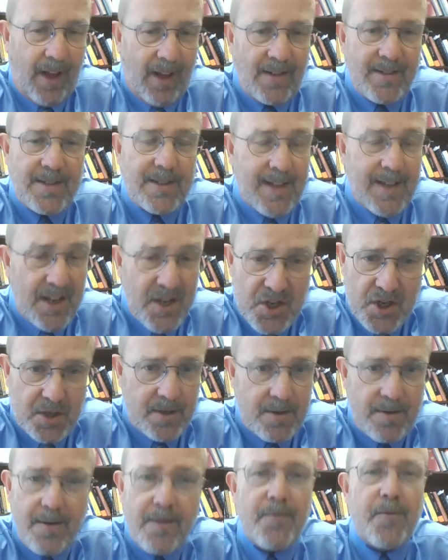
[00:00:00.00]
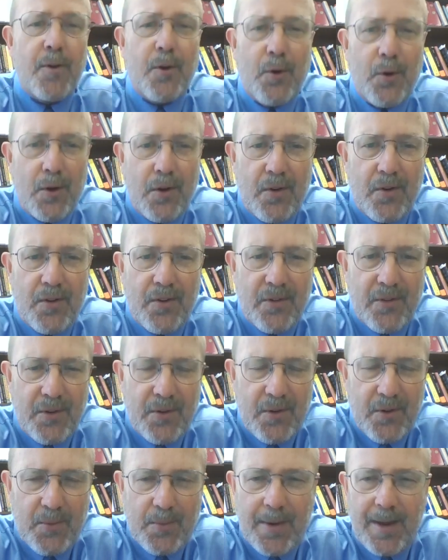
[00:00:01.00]
session of the course, so
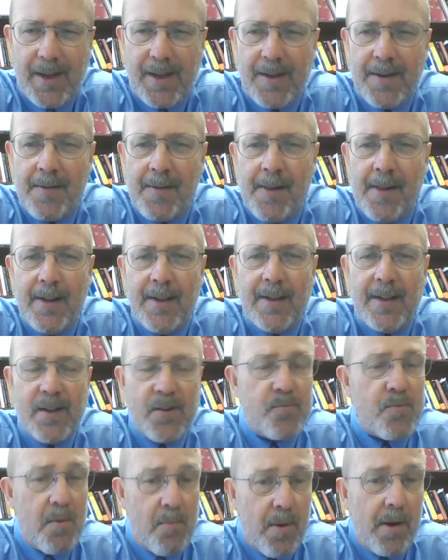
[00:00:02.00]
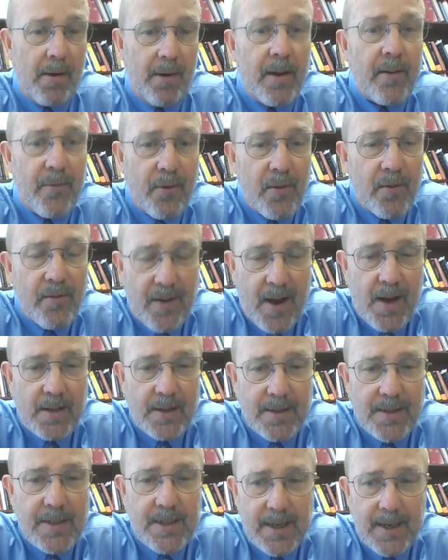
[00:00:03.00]
to speak, is preparing for the final
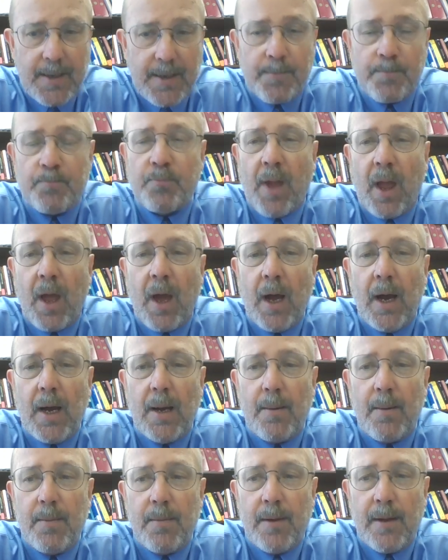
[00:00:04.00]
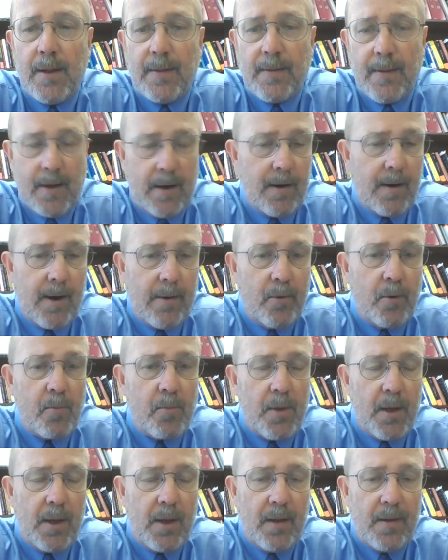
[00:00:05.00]
exam. And there I will
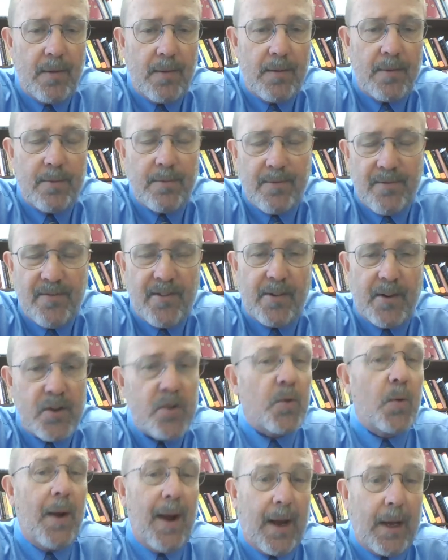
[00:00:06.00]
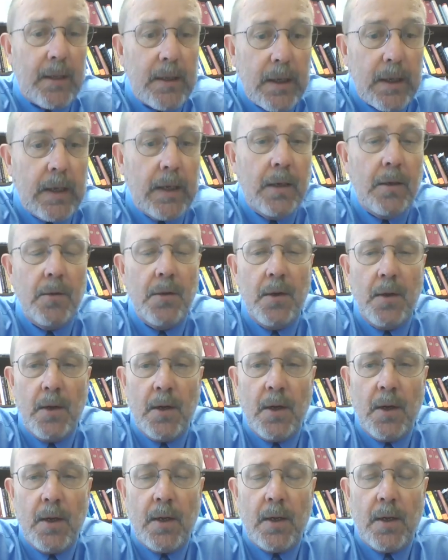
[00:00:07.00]
be very directly
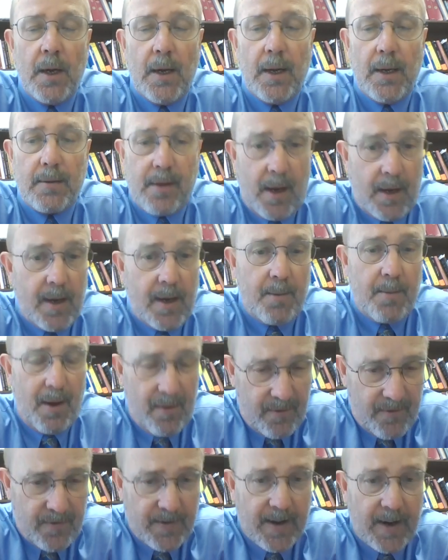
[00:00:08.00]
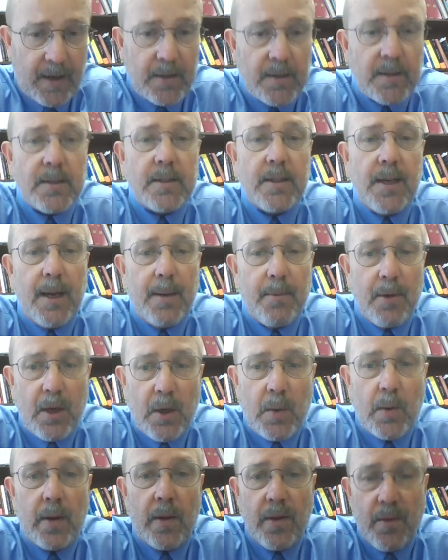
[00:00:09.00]
talking about the final exam and
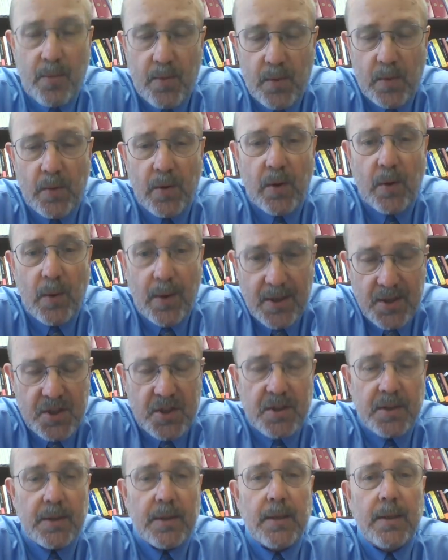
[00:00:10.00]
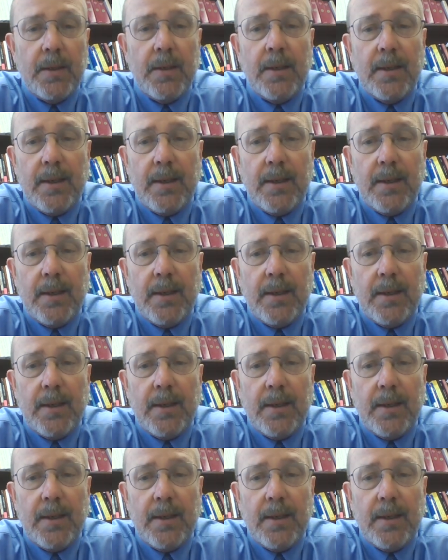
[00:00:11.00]
going through the question